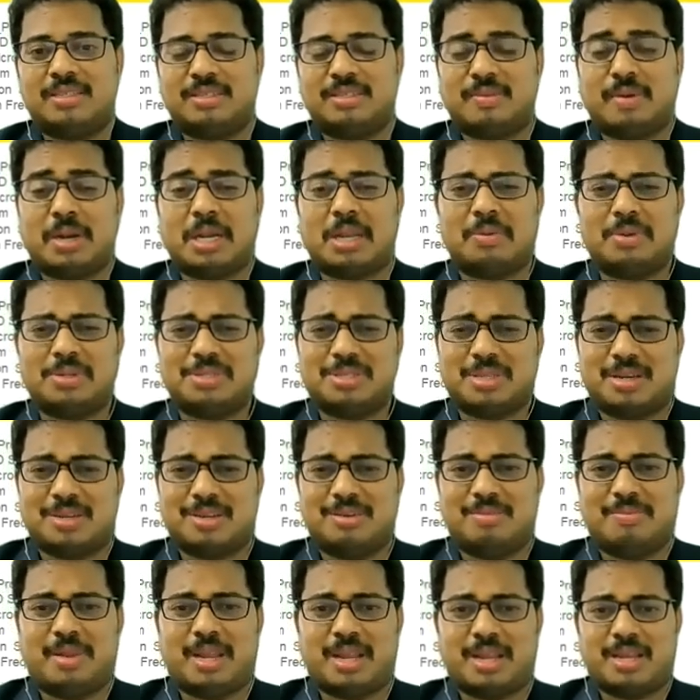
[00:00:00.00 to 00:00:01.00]
So whatever
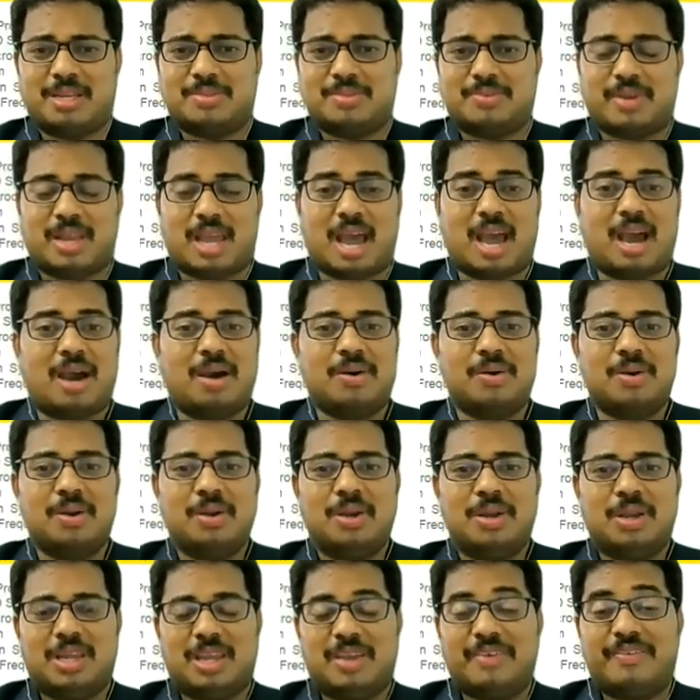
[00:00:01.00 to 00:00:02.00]
circuit breakers we have,
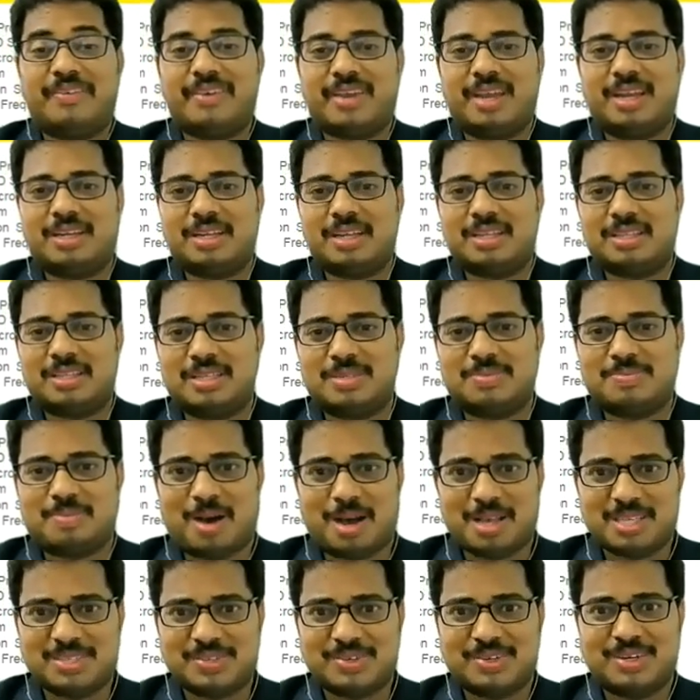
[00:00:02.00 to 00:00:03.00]
if we enter this
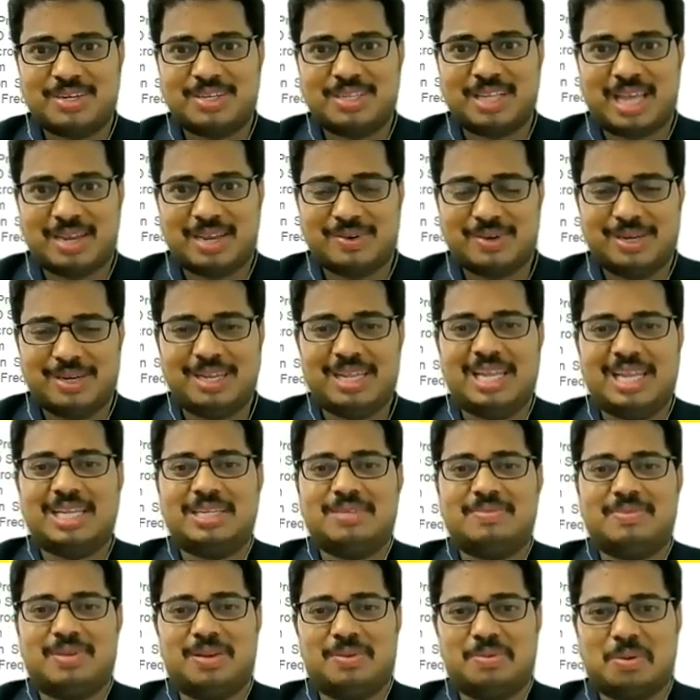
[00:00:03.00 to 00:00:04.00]
password, then only
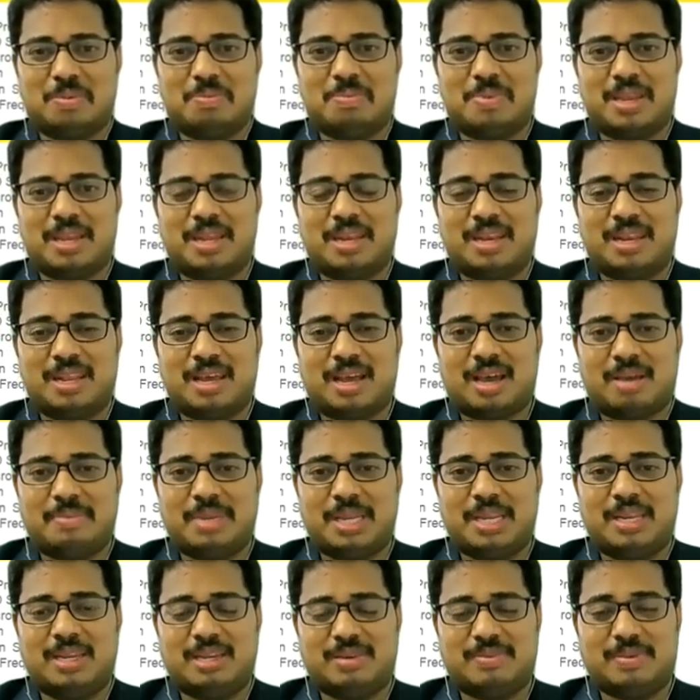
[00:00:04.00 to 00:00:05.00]
it will open. I
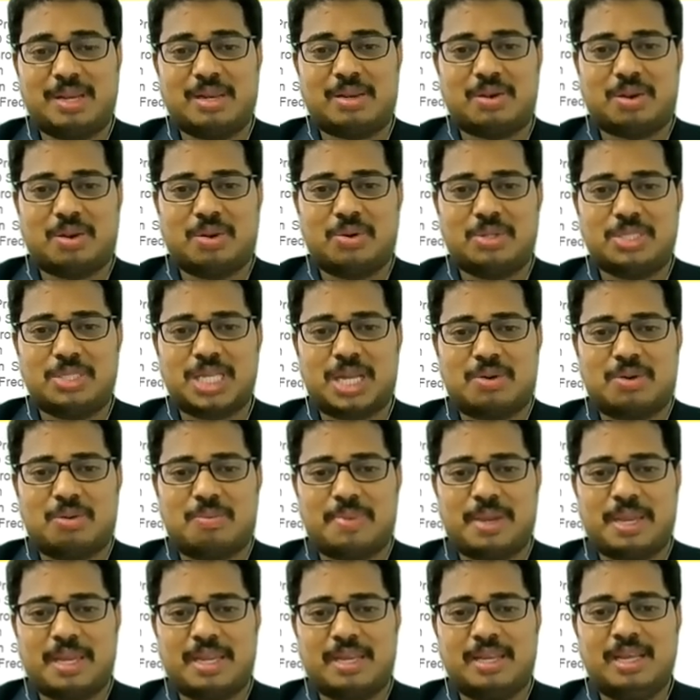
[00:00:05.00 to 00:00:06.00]
mean, it will close or
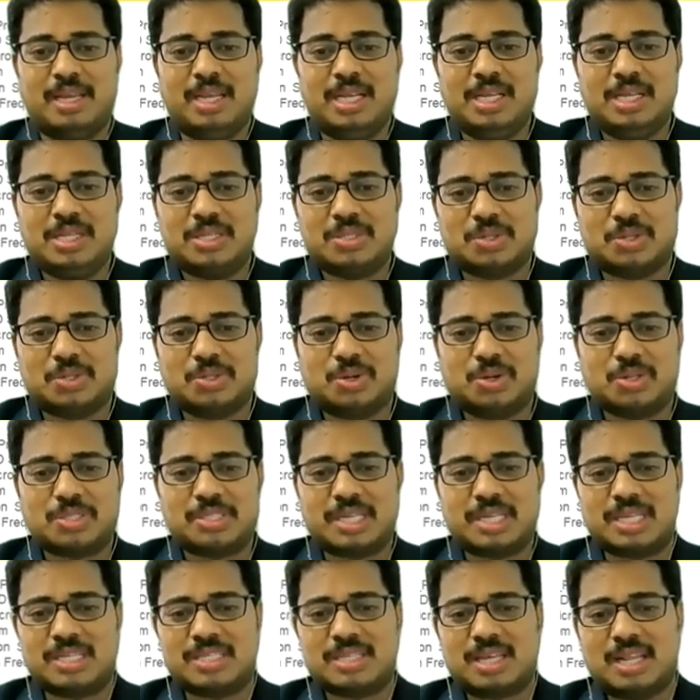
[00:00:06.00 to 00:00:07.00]
open. So those
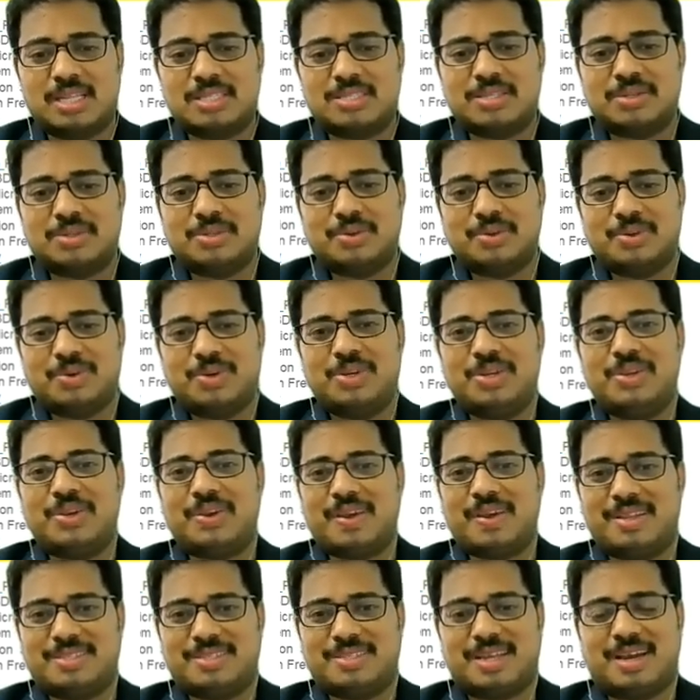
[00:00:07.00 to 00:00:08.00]
things also you
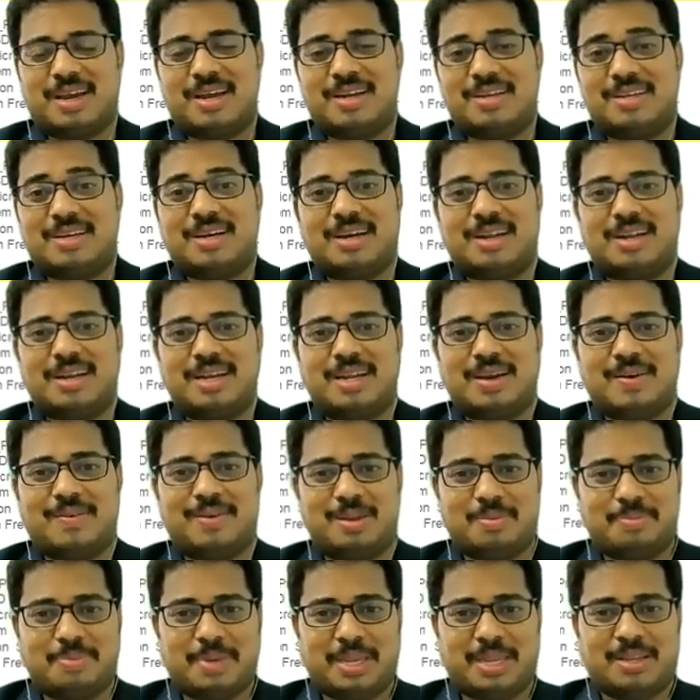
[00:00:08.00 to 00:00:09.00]
can start uh,
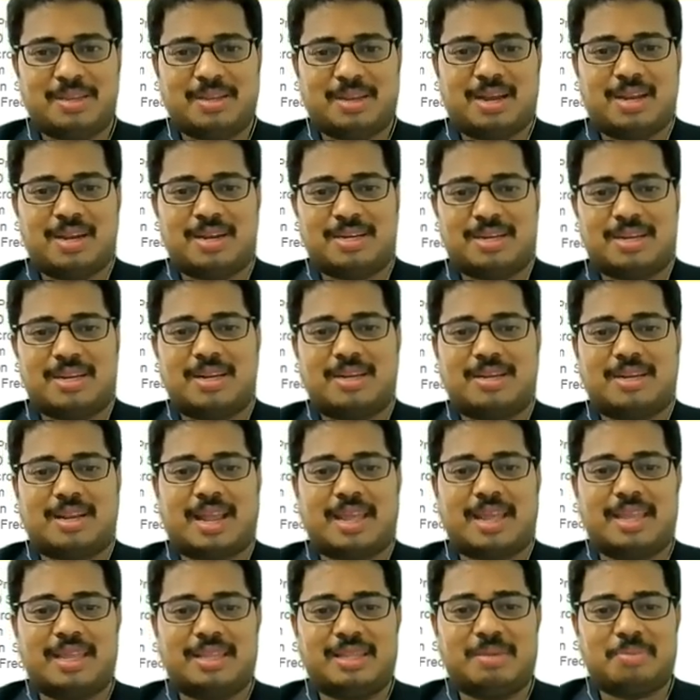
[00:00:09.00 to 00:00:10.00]
developing or
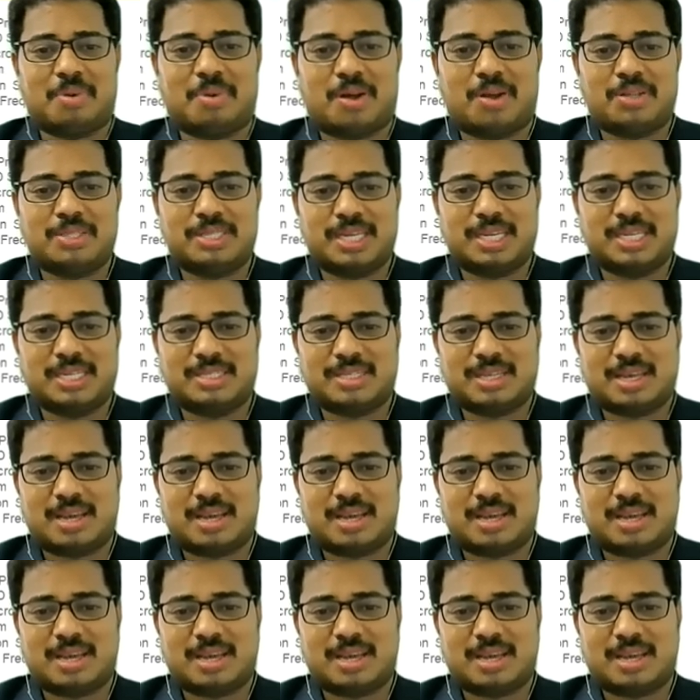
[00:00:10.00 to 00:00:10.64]
trying the projects.